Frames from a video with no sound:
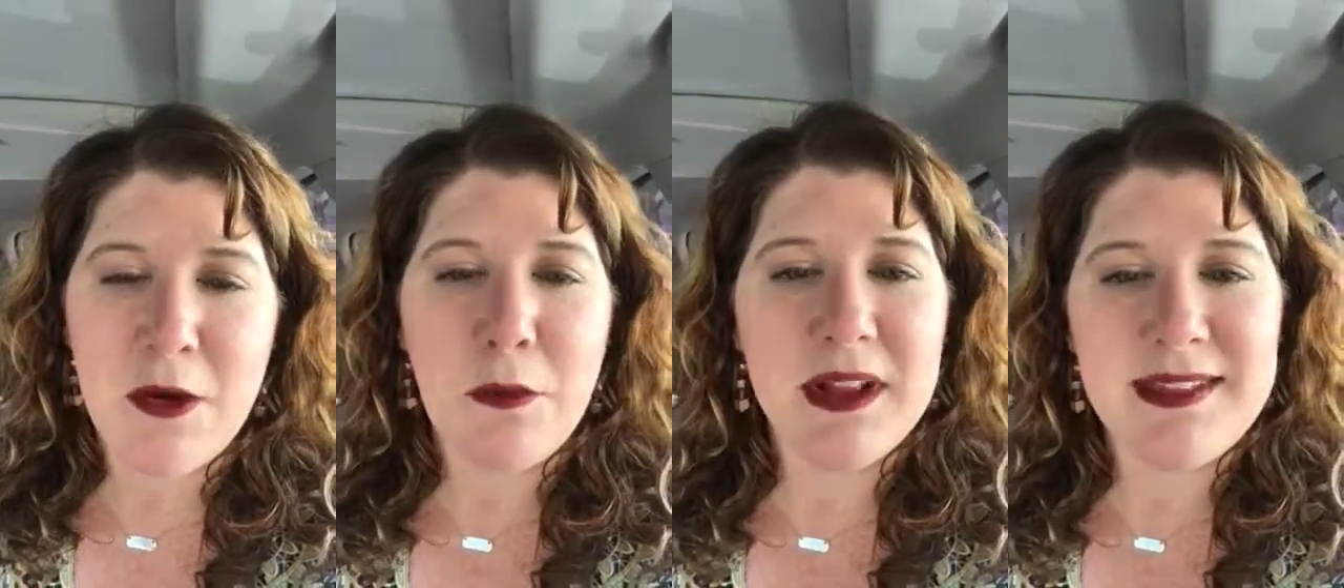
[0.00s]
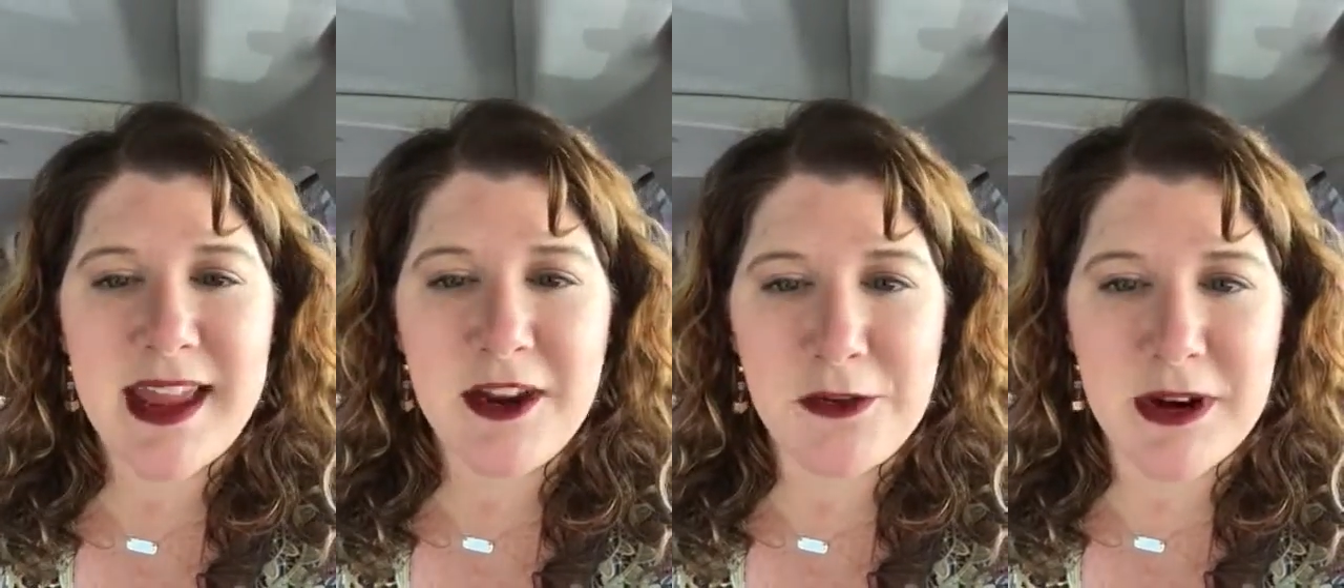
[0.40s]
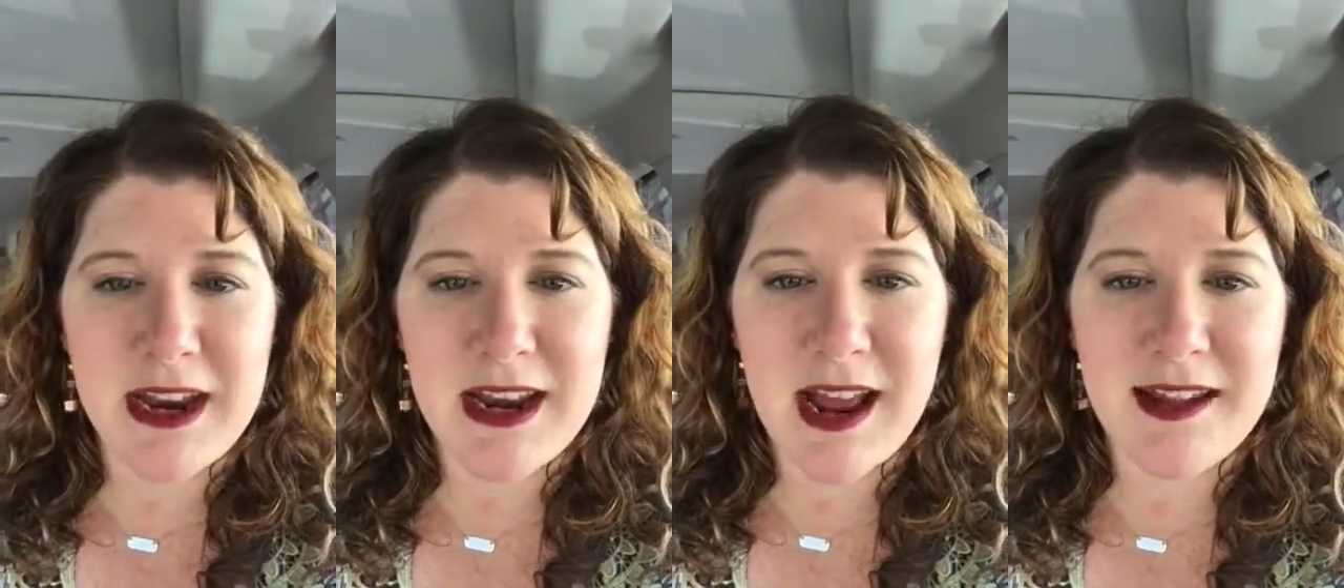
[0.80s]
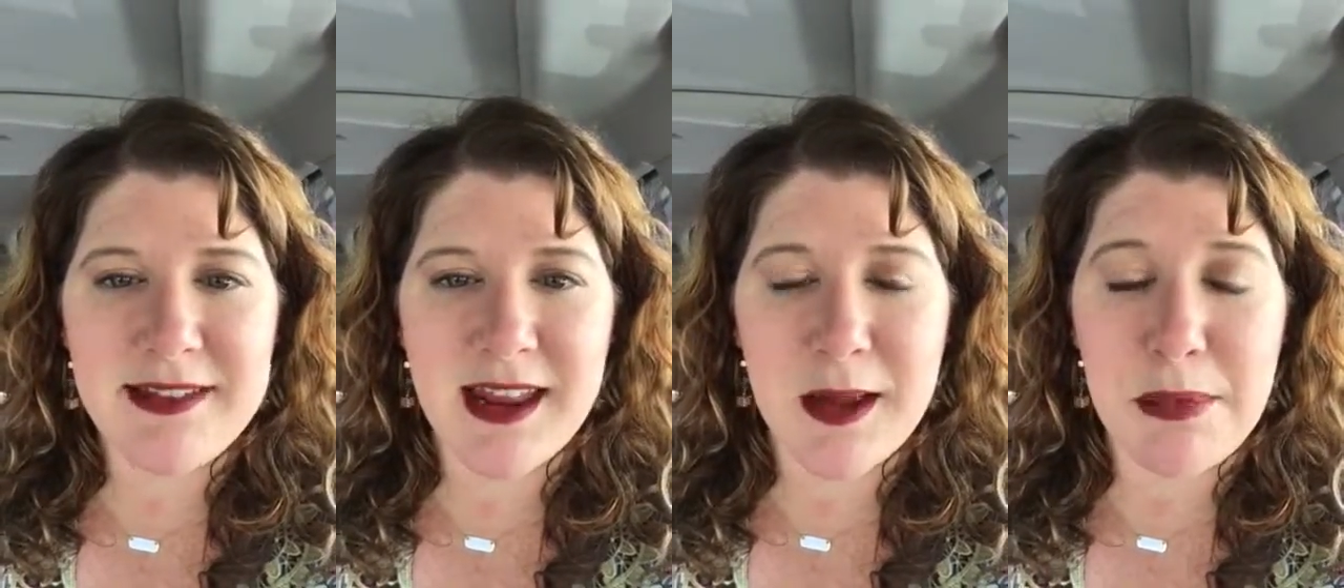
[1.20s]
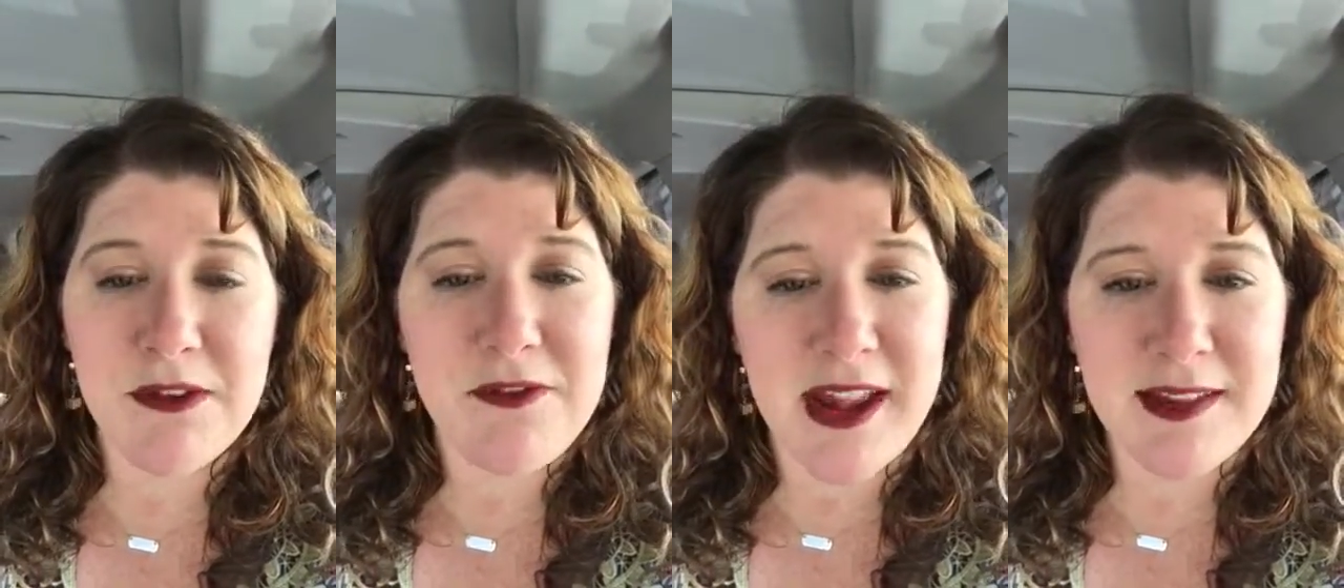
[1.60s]
Once they agreed, I set up a
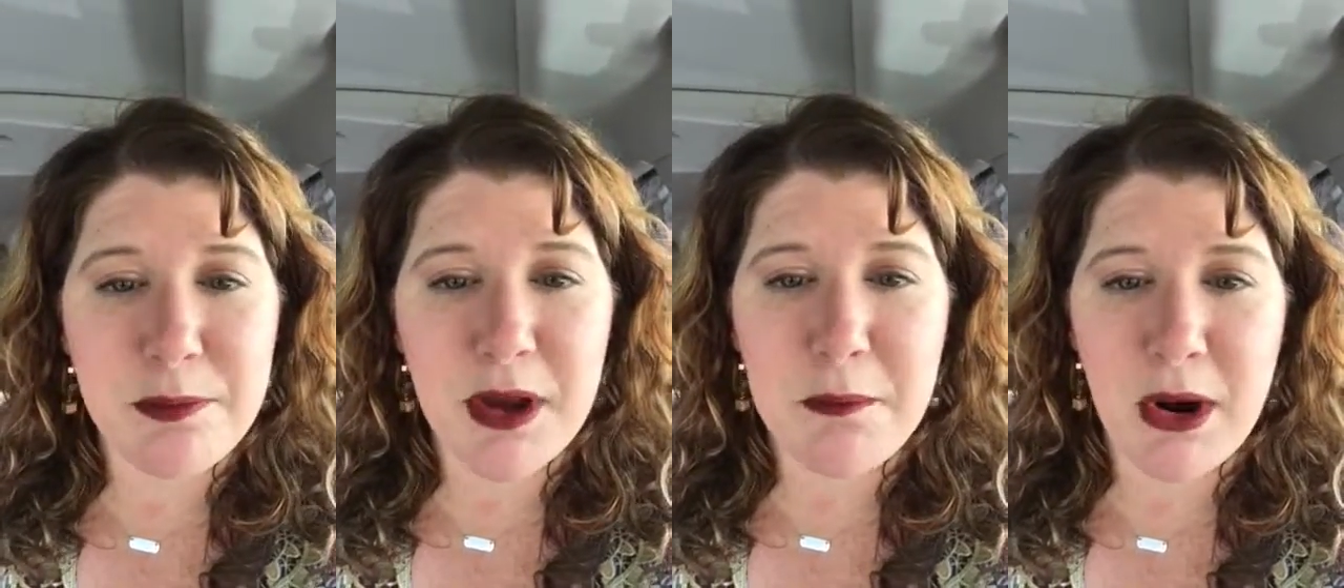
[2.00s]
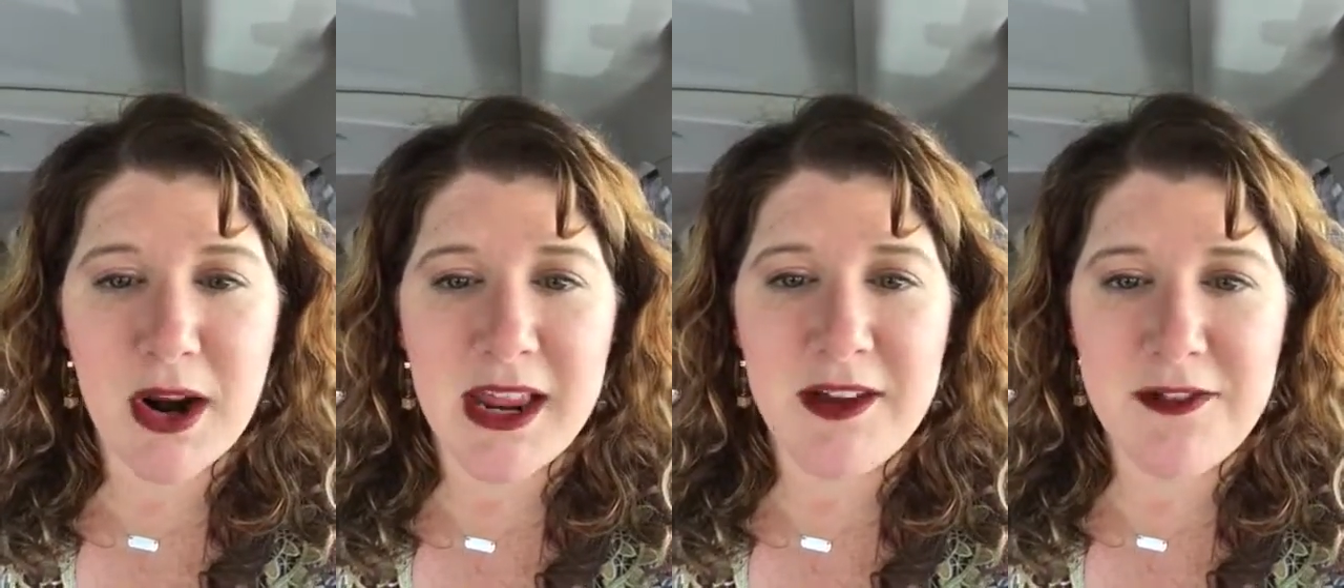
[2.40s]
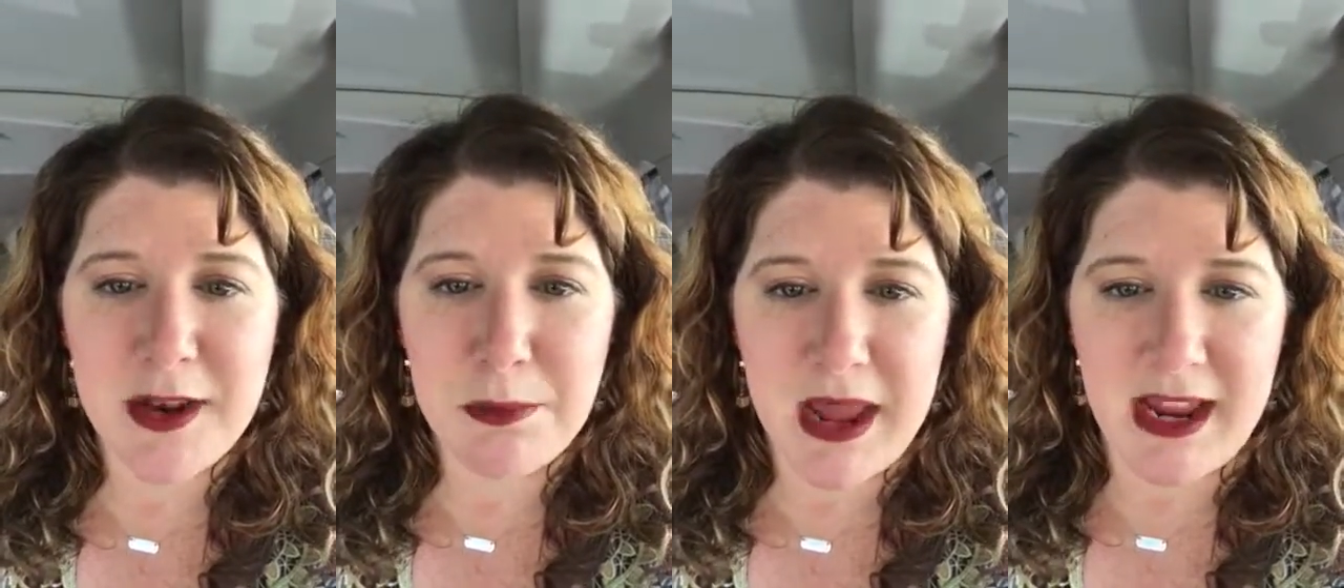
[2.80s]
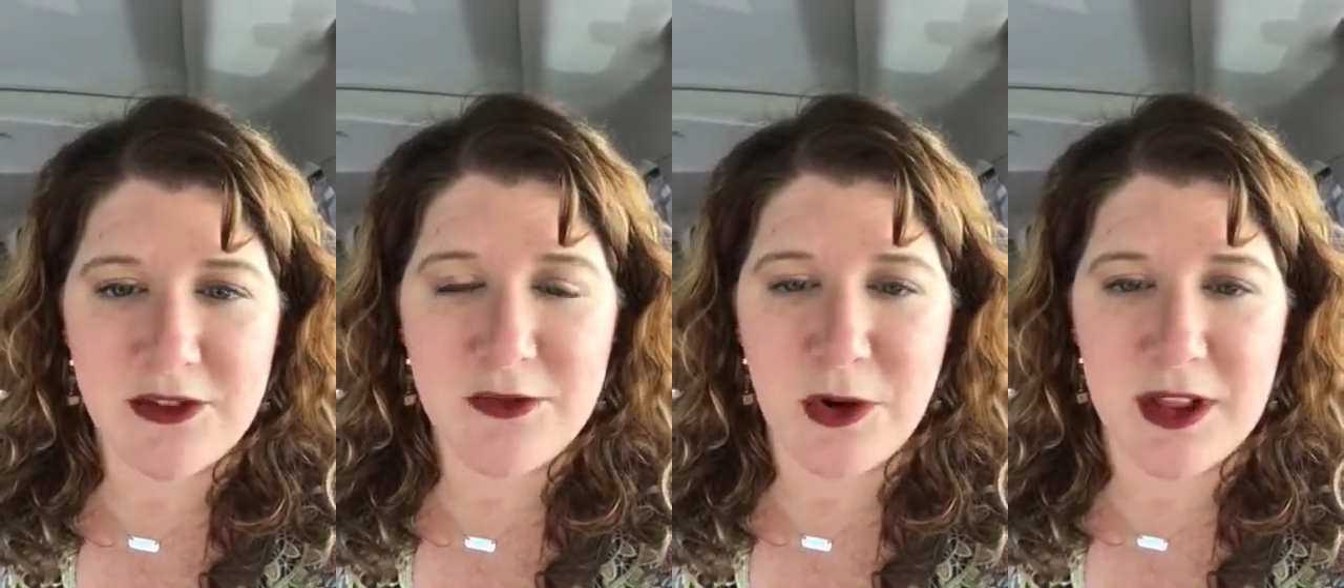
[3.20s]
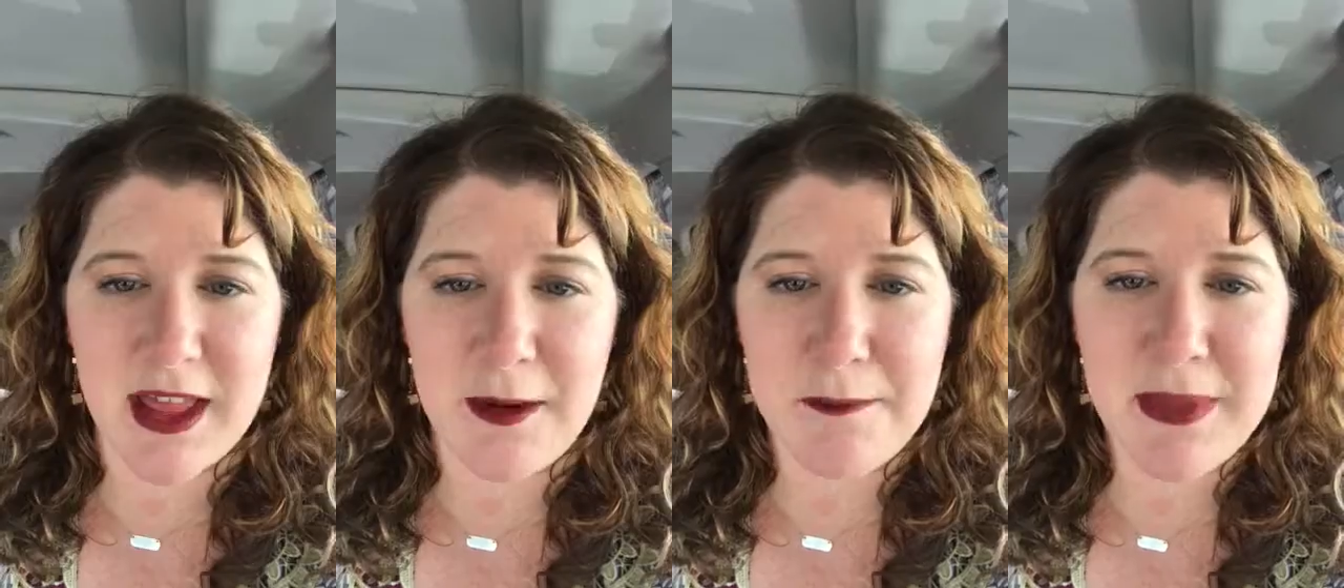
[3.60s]
Facebook party event page for
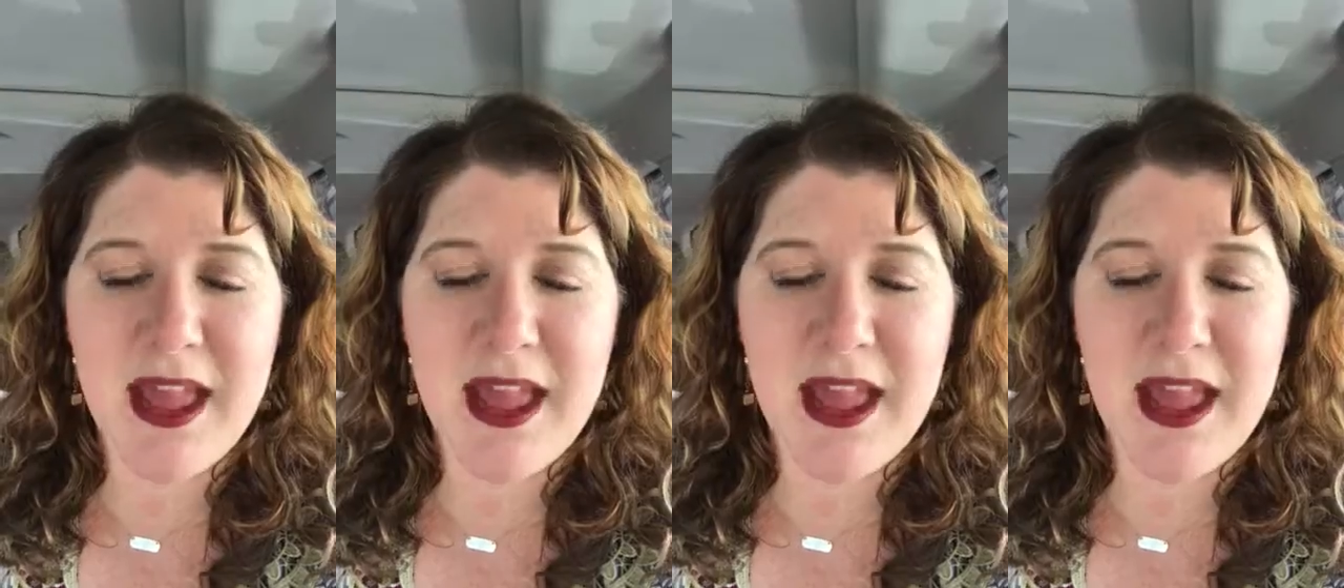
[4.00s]
them.